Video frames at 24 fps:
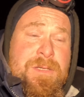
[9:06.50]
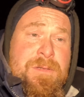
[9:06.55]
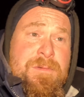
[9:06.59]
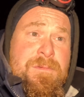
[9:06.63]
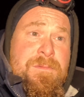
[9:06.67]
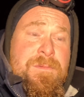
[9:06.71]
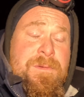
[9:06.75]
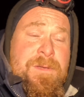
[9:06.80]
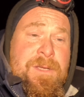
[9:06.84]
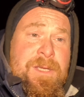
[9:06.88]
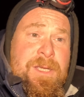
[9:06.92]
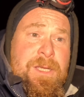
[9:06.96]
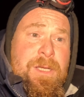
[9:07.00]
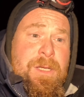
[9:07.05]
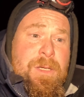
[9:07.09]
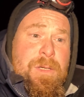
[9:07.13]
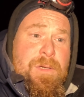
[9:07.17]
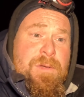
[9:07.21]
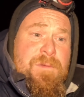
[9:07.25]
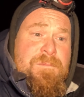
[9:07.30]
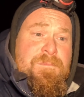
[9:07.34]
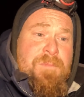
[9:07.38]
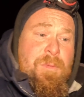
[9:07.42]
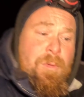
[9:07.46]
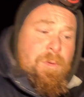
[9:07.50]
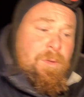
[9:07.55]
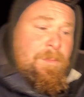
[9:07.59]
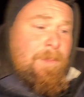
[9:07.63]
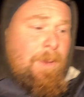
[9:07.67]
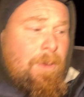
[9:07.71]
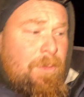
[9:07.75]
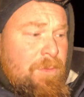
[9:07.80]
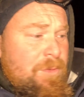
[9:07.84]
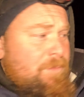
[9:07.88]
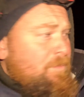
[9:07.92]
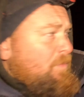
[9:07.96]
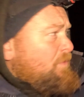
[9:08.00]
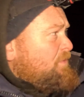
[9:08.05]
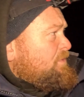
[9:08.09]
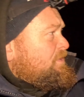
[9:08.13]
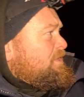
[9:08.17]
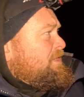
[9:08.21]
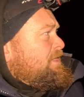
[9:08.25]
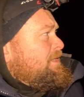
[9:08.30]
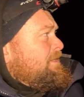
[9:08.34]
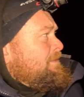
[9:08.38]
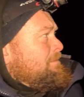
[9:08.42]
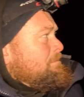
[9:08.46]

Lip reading: who've brought them out, but